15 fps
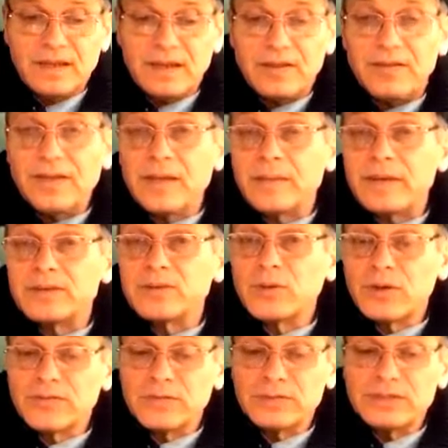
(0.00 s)
The thing about
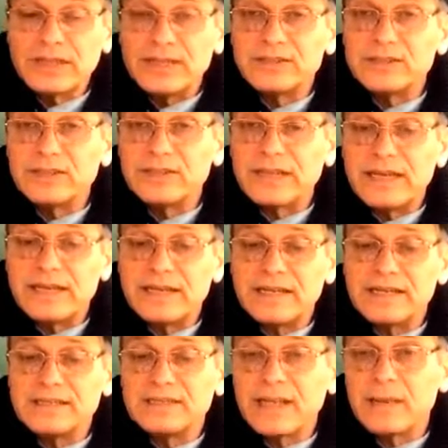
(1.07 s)
TOEFL test is that
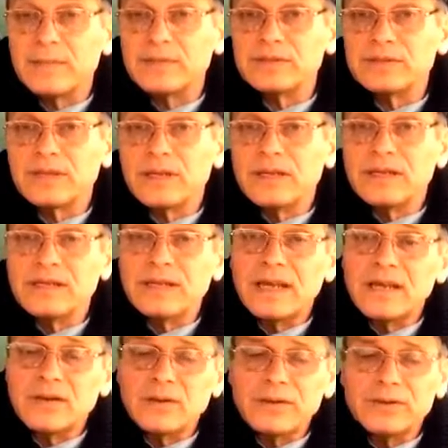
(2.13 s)
it examines
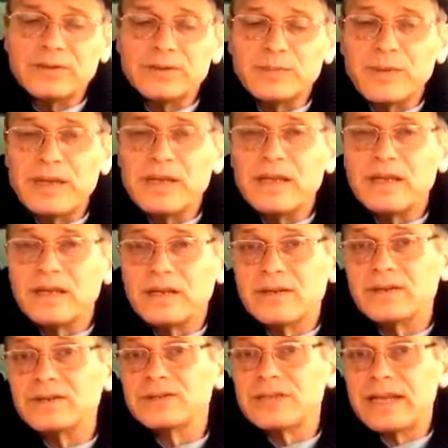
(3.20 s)
not only your speaking and
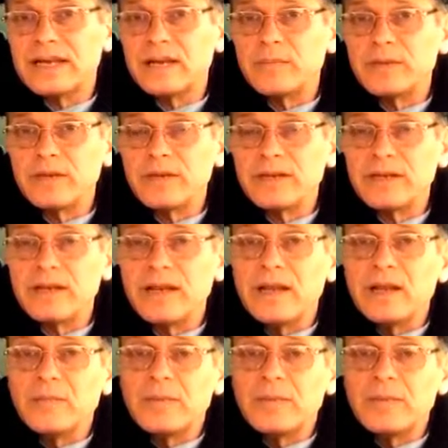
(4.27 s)
understanding ability,